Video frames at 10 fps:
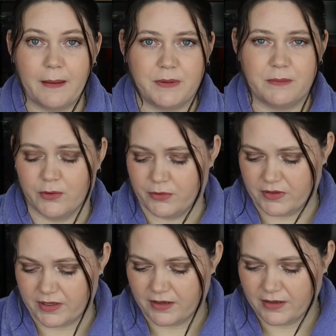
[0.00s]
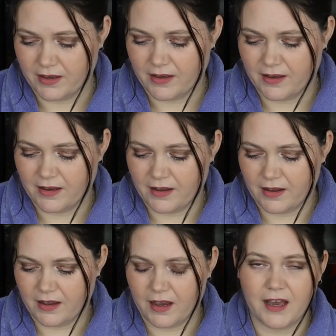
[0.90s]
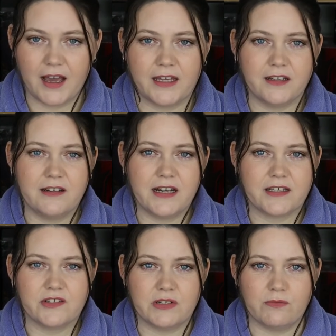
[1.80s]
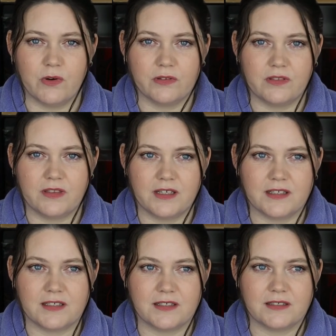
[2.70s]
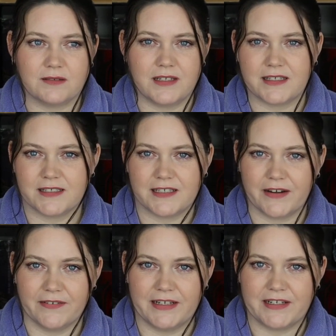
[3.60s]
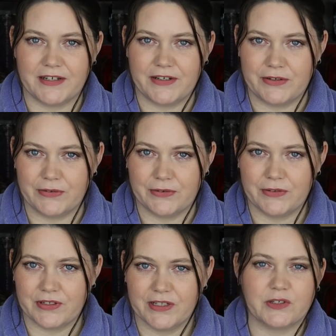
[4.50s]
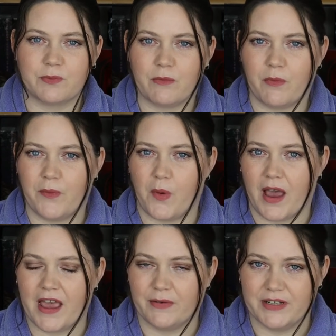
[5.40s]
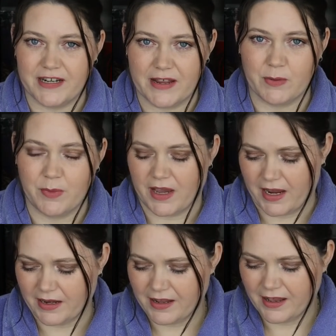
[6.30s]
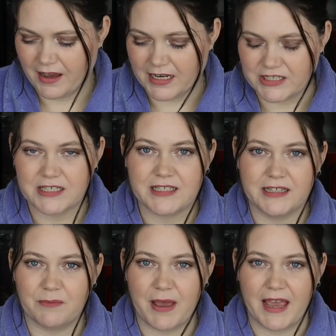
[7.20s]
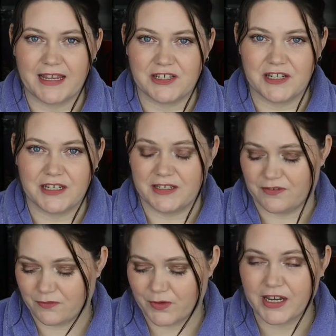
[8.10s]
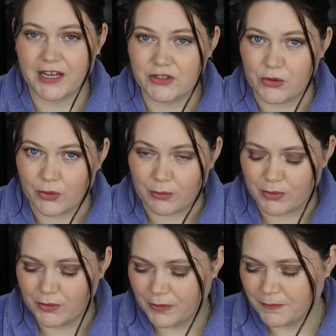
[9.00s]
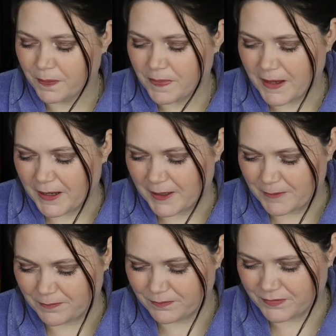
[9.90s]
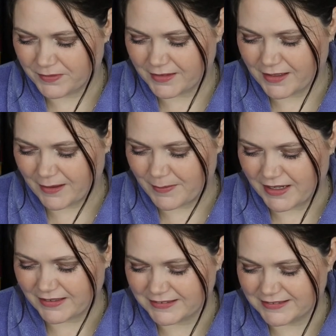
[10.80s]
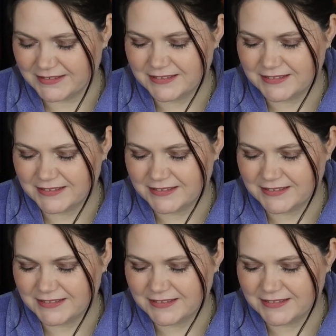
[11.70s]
Puppy Bronzer. I don't actually want this necessarily to use, and this is probably why I would never buy it. I just think the packaging is freaking adorable. I'd want